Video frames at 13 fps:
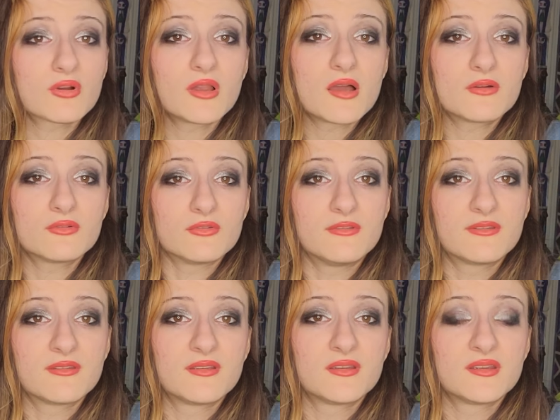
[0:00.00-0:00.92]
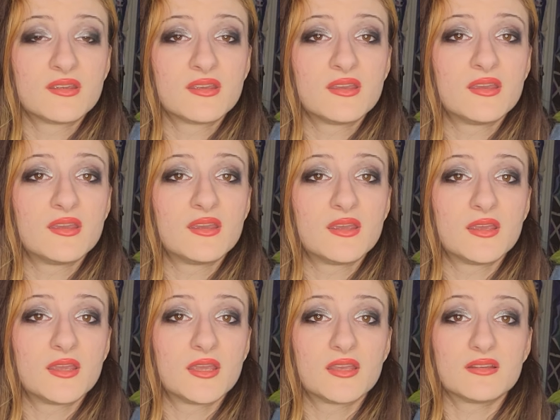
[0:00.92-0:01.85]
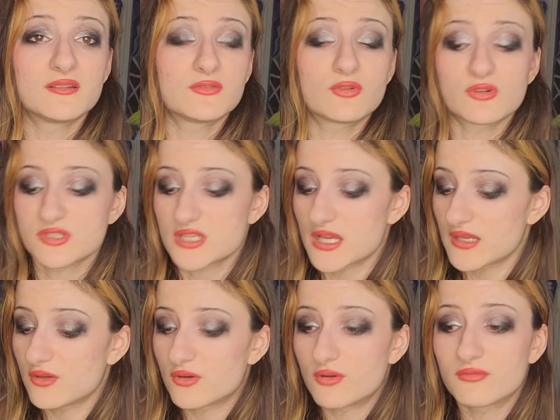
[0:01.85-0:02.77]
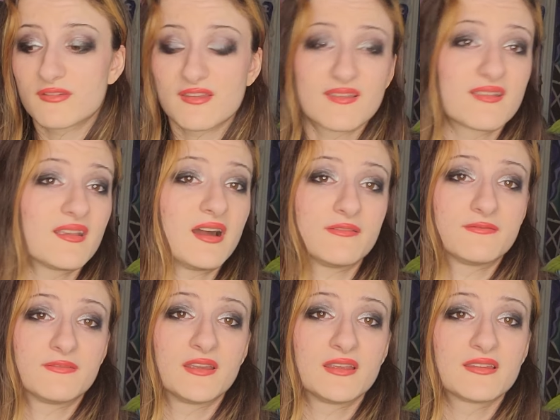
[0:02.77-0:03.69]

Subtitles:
clothes. Crochet your own stuff.